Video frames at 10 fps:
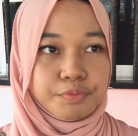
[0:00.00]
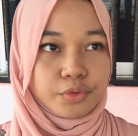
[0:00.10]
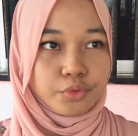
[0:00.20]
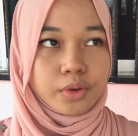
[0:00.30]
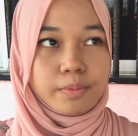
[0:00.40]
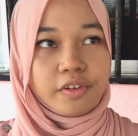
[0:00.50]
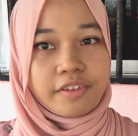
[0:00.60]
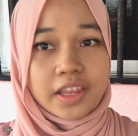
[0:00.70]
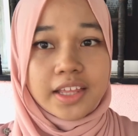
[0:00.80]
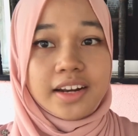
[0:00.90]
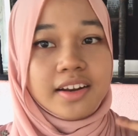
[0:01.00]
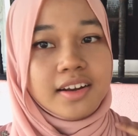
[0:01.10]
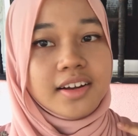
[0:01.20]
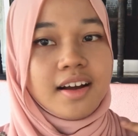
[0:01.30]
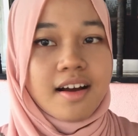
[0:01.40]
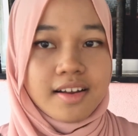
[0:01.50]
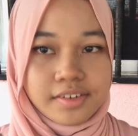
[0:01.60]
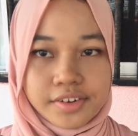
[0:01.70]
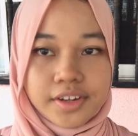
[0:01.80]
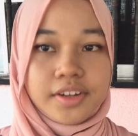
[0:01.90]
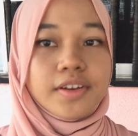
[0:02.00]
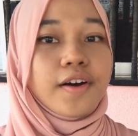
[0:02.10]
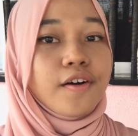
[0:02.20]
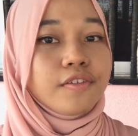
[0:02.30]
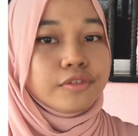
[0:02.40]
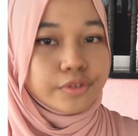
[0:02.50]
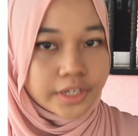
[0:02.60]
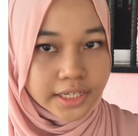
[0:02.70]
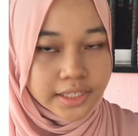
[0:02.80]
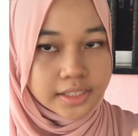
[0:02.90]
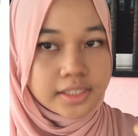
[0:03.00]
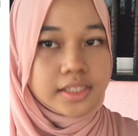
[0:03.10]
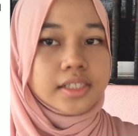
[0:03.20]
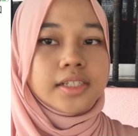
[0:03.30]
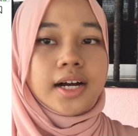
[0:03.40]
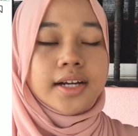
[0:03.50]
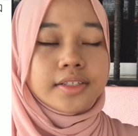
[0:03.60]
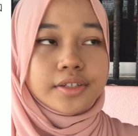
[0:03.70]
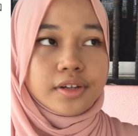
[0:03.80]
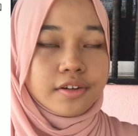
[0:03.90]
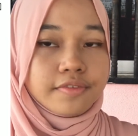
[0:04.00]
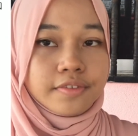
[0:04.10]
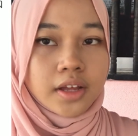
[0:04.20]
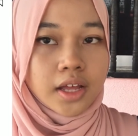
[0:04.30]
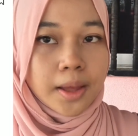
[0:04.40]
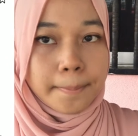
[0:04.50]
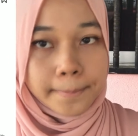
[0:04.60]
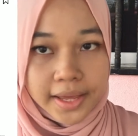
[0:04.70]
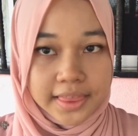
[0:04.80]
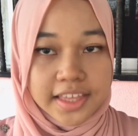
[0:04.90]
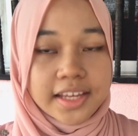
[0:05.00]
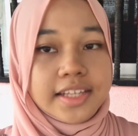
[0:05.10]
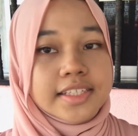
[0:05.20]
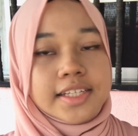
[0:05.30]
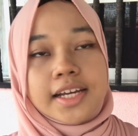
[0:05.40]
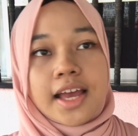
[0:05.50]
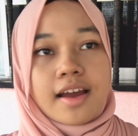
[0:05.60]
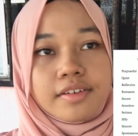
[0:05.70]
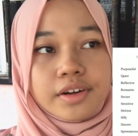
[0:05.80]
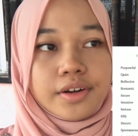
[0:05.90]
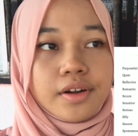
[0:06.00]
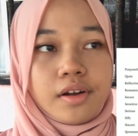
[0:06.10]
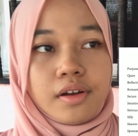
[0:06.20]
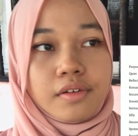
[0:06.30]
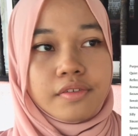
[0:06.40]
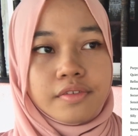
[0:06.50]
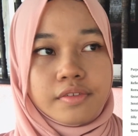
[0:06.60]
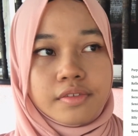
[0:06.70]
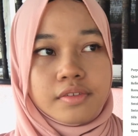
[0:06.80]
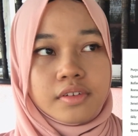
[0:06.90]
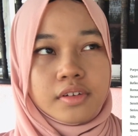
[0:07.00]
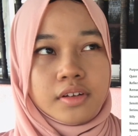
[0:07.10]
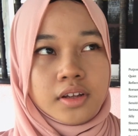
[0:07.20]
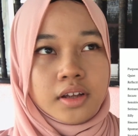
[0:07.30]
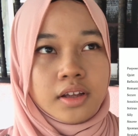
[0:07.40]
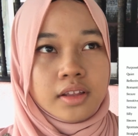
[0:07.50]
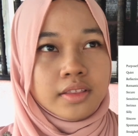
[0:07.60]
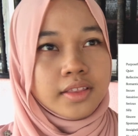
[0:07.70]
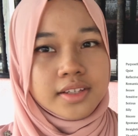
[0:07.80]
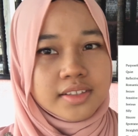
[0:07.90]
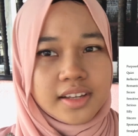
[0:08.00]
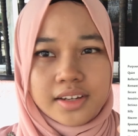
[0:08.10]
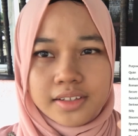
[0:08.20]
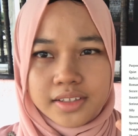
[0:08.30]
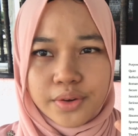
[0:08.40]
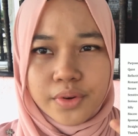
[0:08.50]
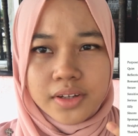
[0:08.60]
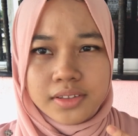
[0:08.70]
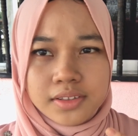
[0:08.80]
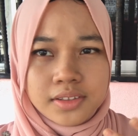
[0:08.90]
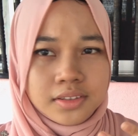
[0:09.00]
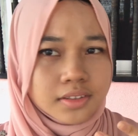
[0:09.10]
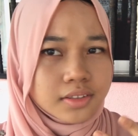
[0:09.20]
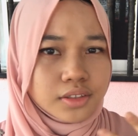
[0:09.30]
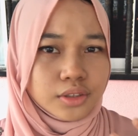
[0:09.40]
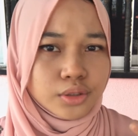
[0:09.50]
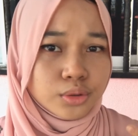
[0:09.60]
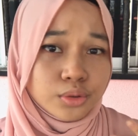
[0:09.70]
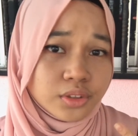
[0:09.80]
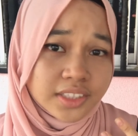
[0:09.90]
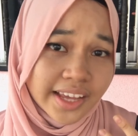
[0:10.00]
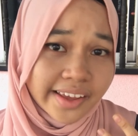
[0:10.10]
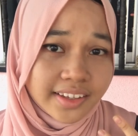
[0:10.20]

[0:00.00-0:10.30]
will provide 100 of words, 100 of methods, 100 of things that they wanted you to think,